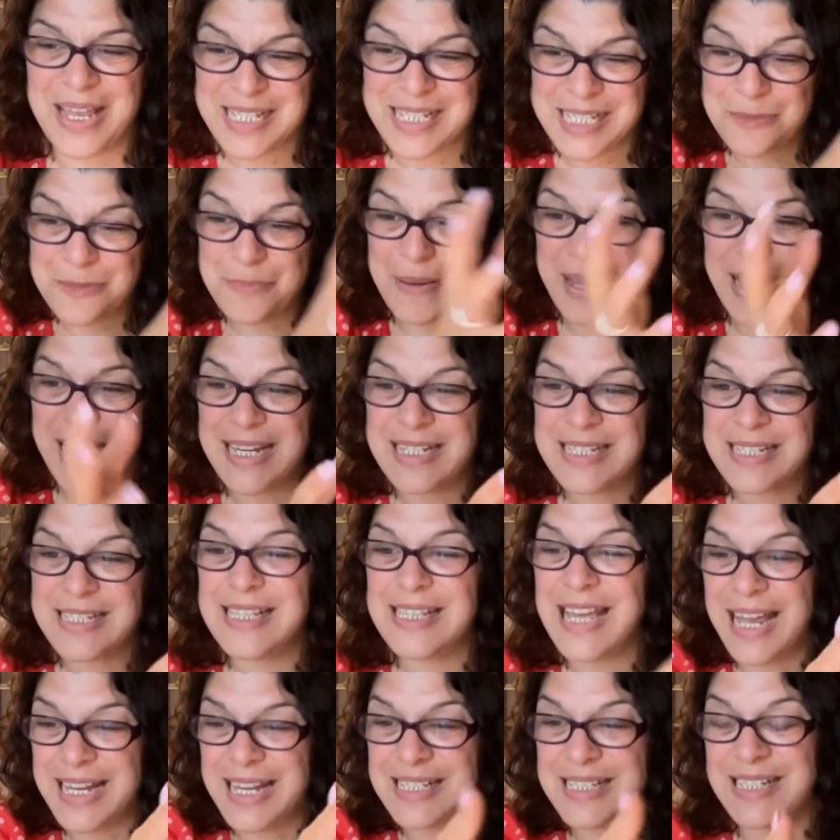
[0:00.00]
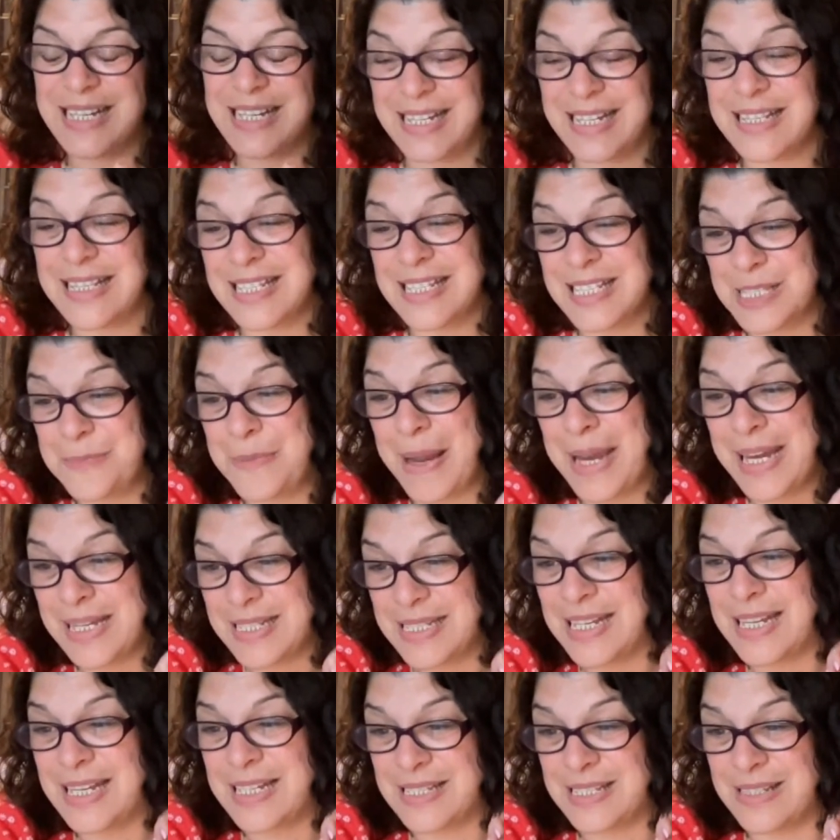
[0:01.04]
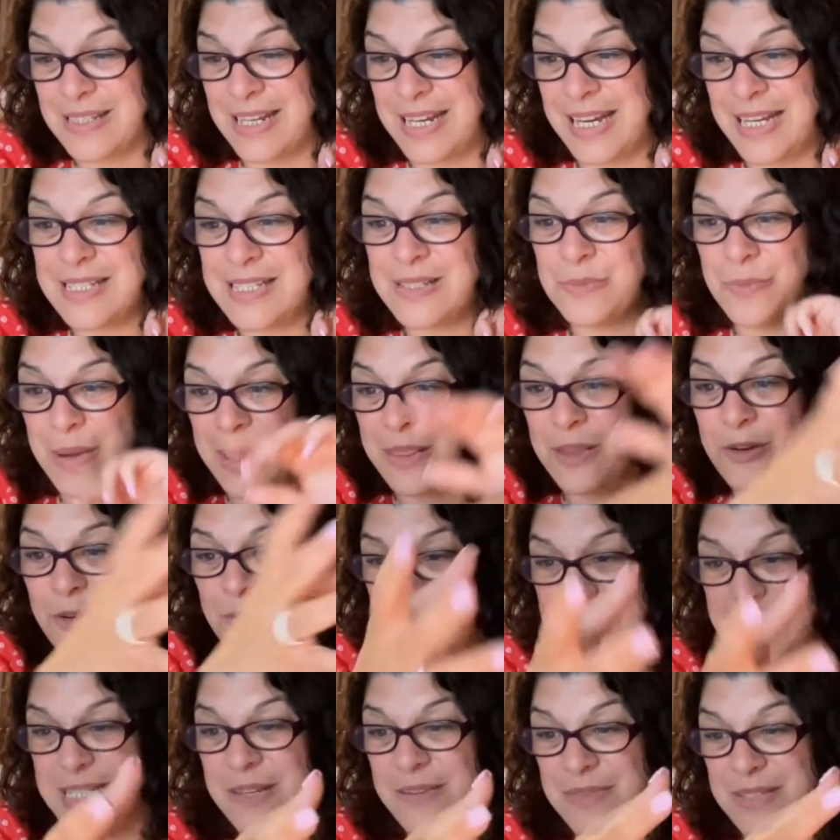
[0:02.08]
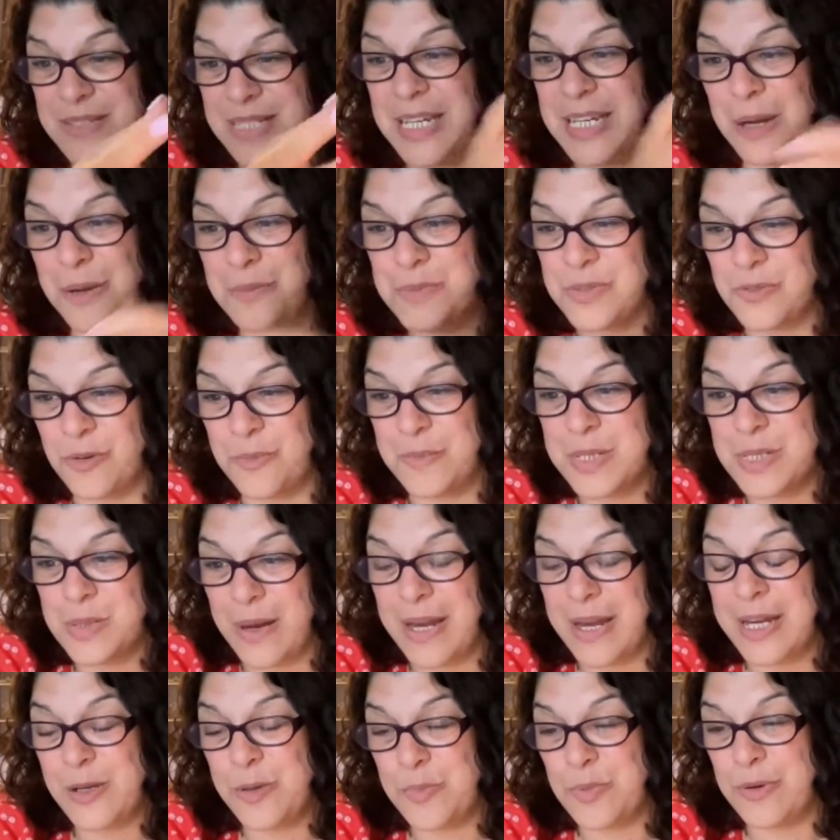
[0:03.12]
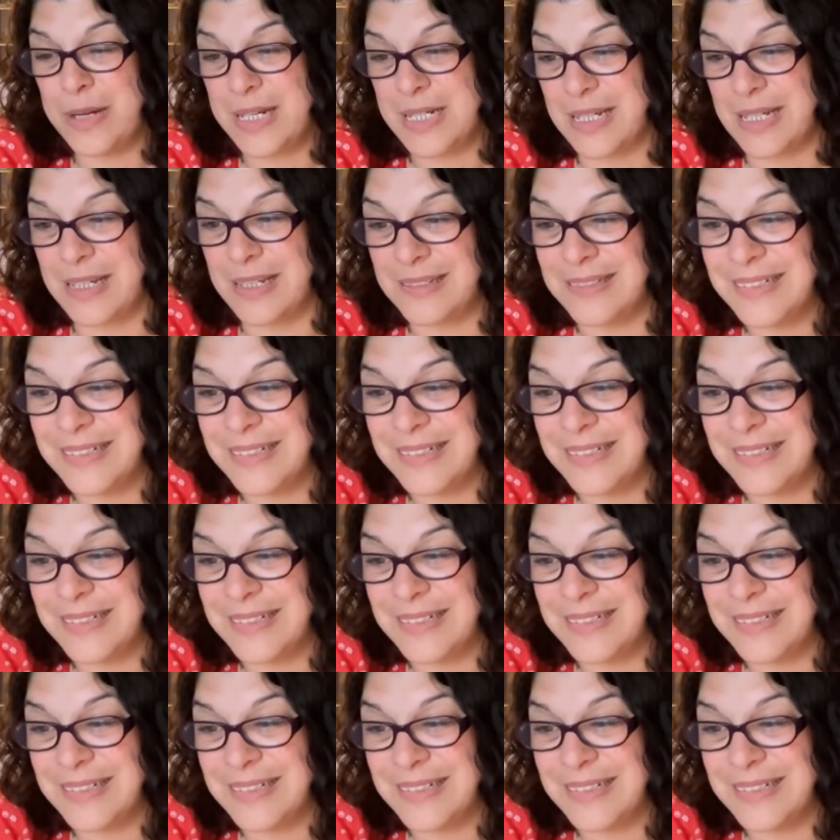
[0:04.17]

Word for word: space, that's it, the space is where the creativity comes from. It's where you breed it.